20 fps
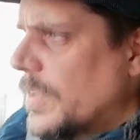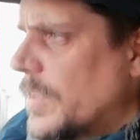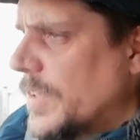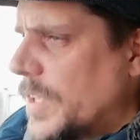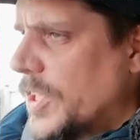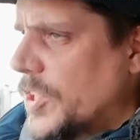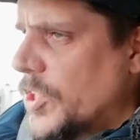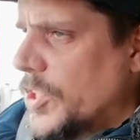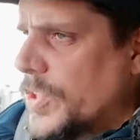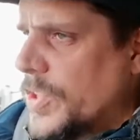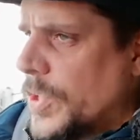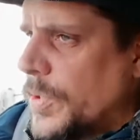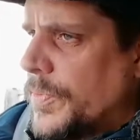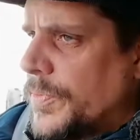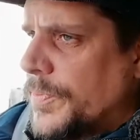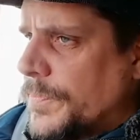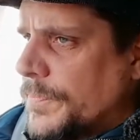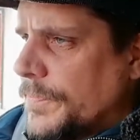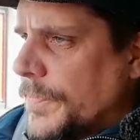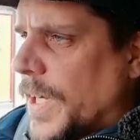they're just too
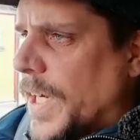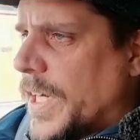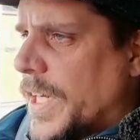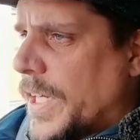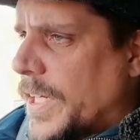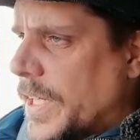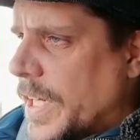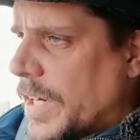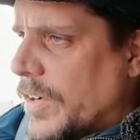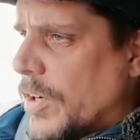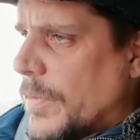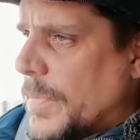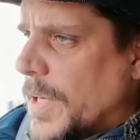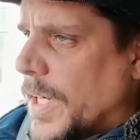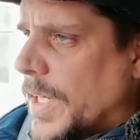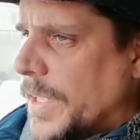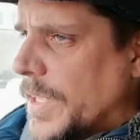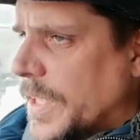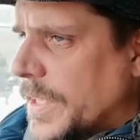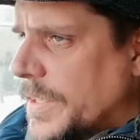fucking
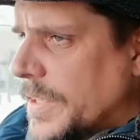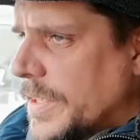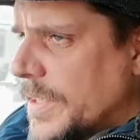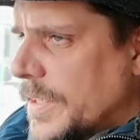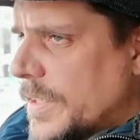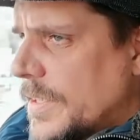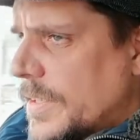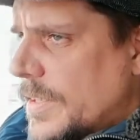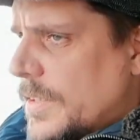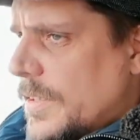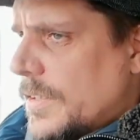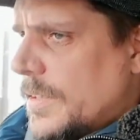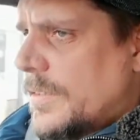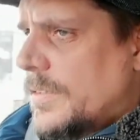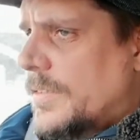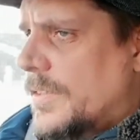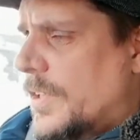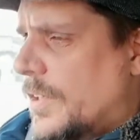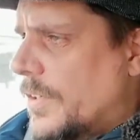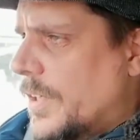
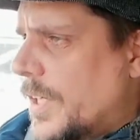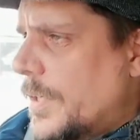narrow-minded. Sorry,